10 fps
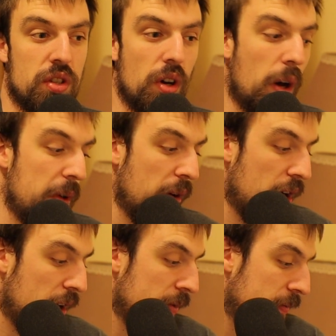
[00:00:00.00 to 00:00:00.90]
So I'll be able
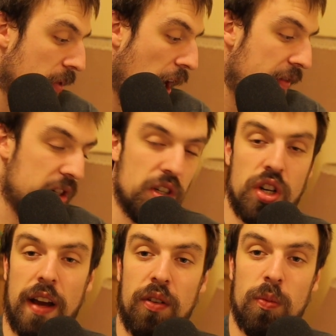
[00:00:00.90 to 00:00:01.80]
to obviously
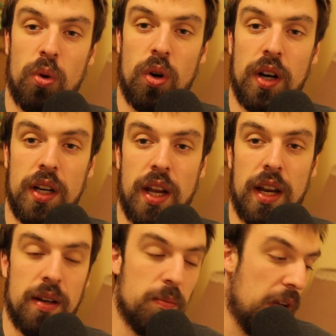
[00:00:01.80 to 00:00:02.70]
travel more
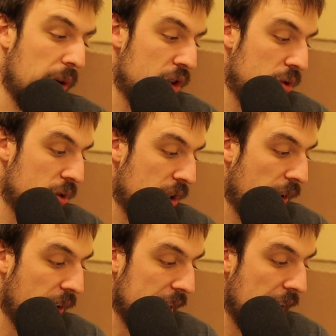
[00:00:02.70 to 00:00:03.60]
and be able to do
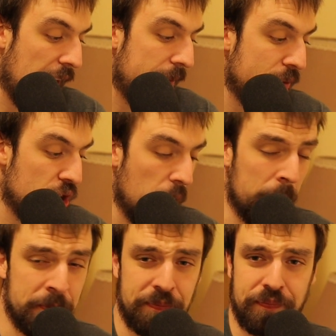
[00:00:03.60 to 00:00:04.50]
stuff like that. So